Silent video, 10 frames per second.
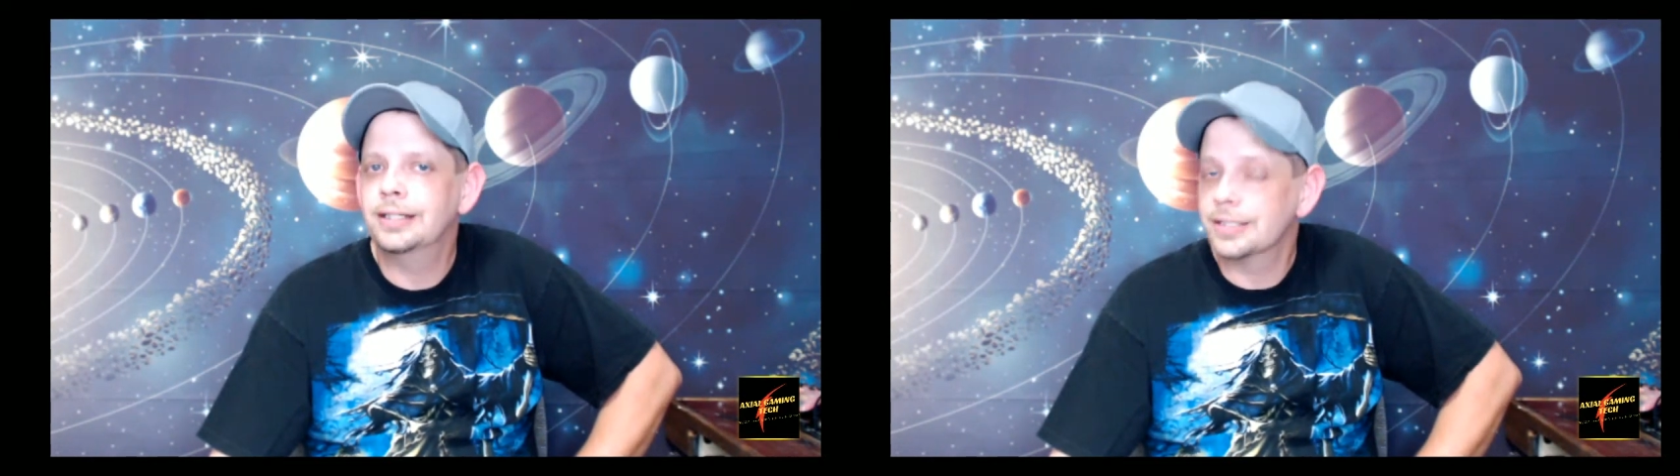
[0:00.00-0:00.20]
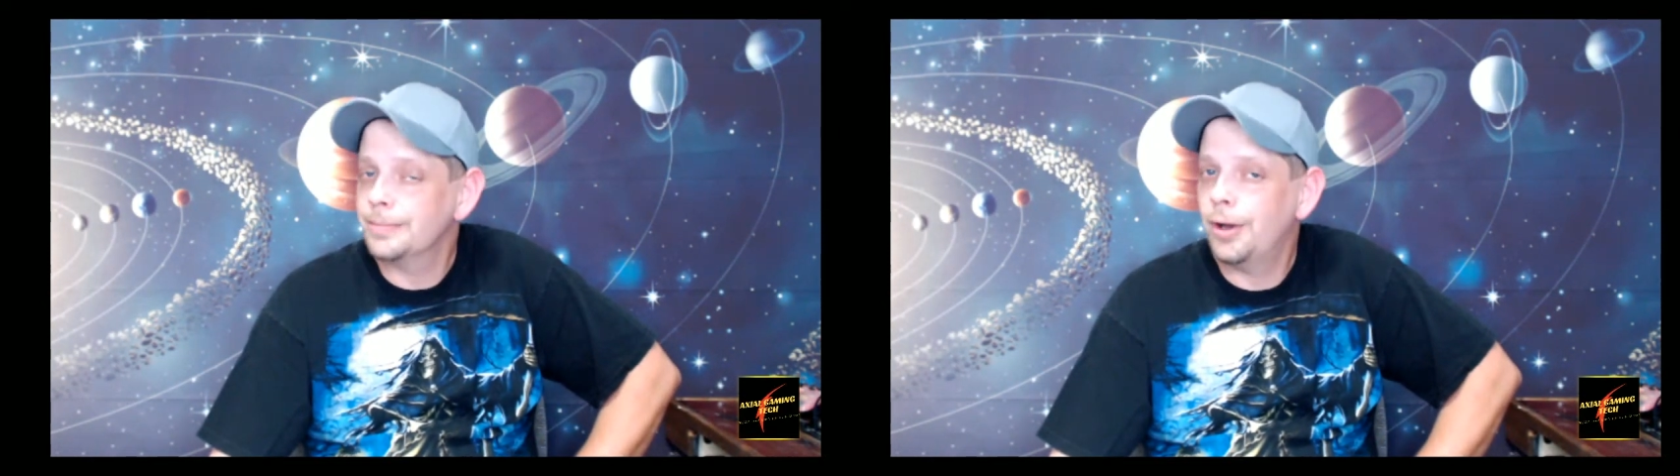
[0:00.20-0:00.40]

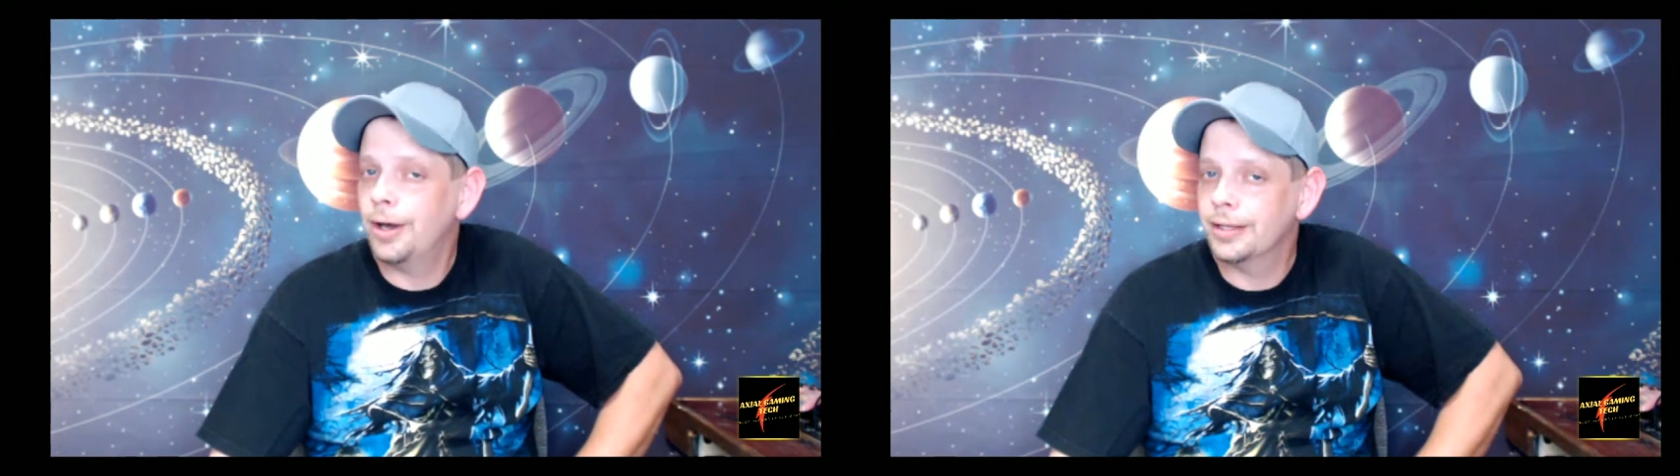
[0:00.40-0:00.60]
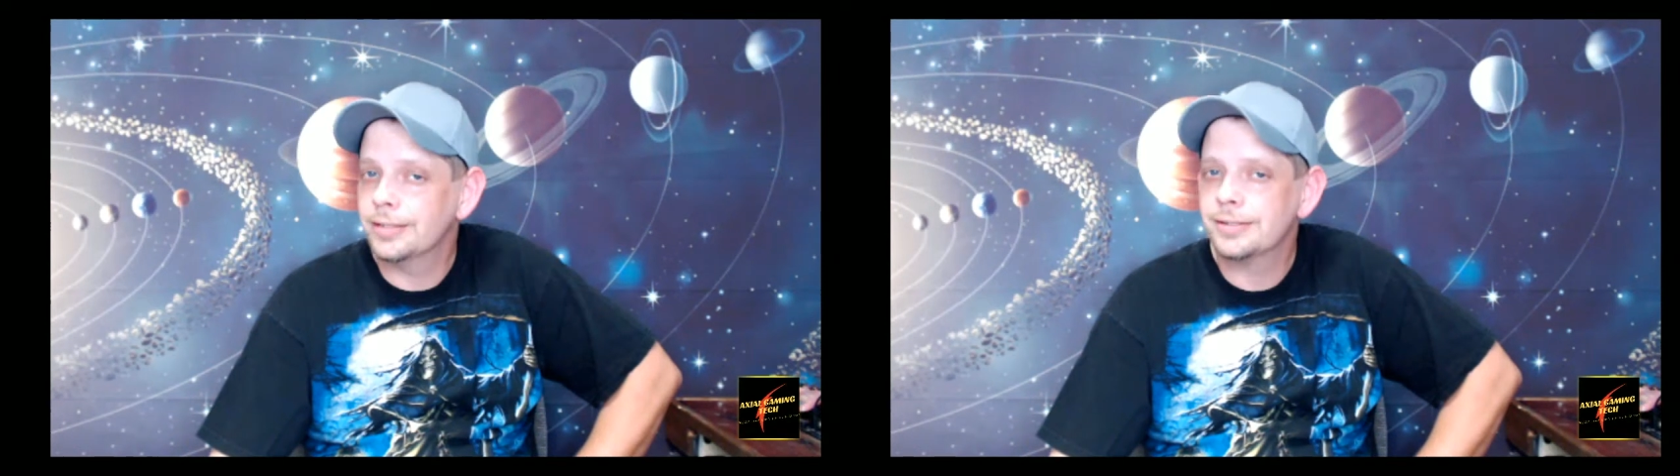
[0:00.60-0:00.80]
is
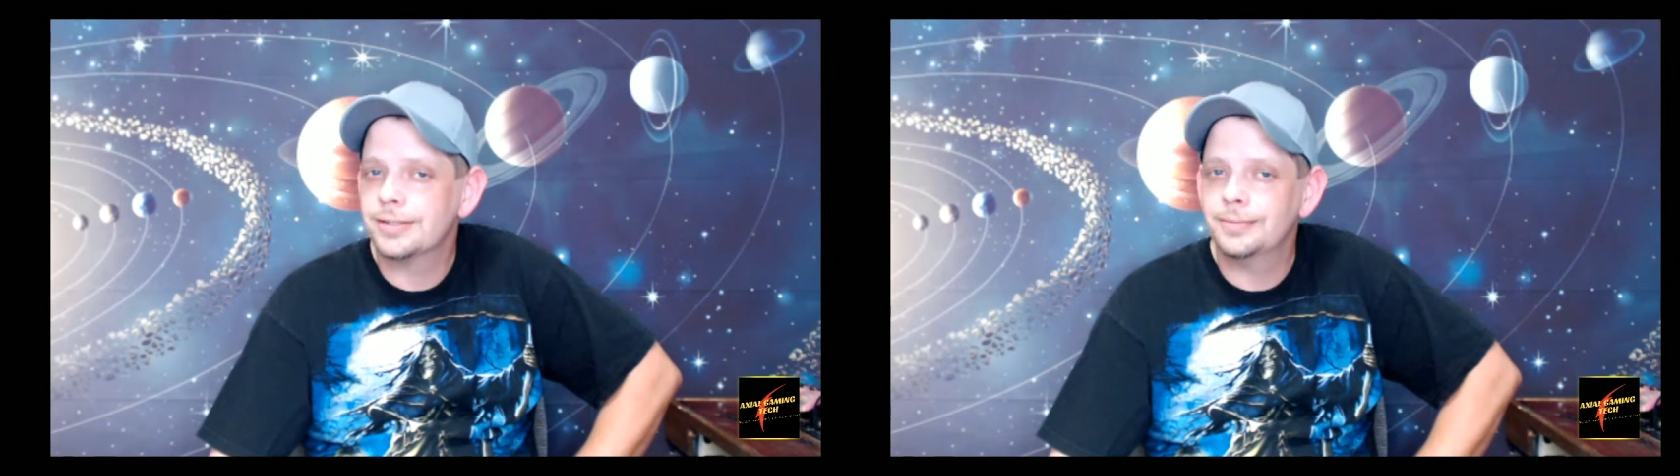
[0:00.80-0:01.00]
upon us.